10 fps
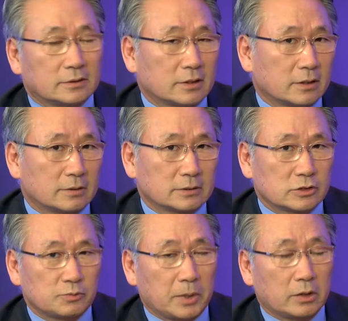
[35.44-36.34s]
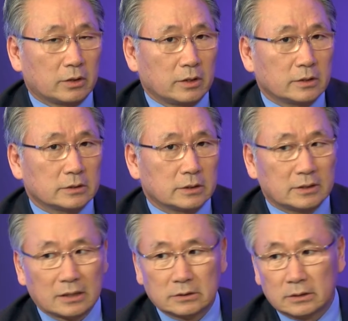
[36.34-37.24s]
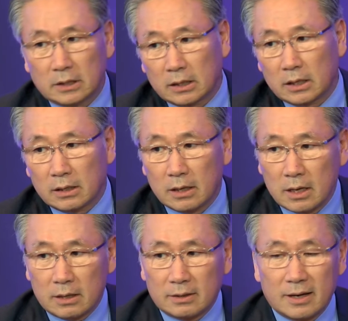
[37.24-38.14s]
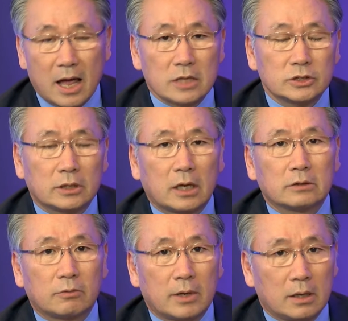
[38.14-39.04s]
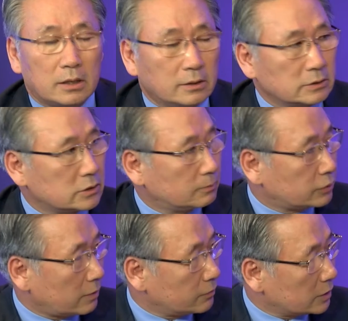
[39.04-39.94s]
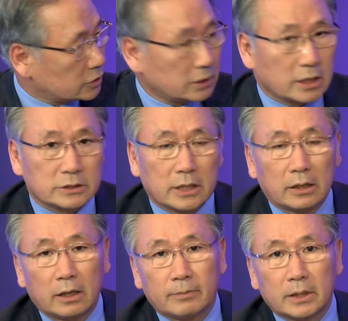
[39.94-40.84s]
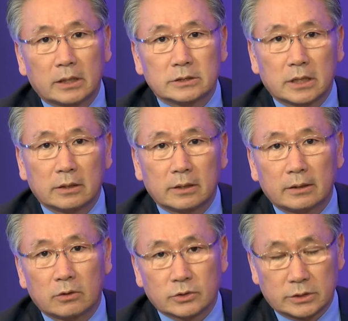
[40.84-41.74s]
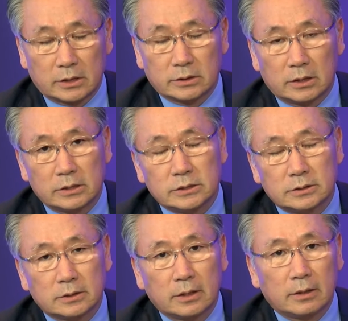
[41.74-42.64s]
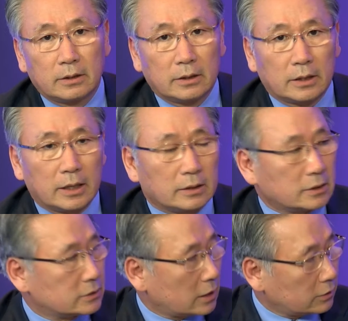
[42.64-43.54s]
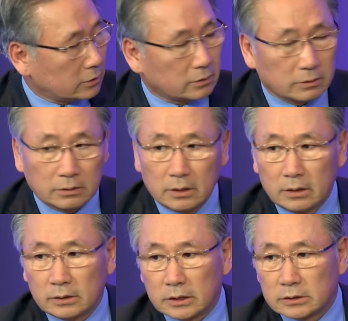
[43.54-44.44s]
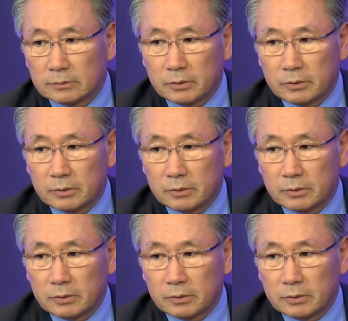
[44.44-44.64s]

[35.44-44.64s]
the speaker is the Dr. Raj Khandwala from the Cedars-Sinai Medical Center, Los Angeles. And the second is the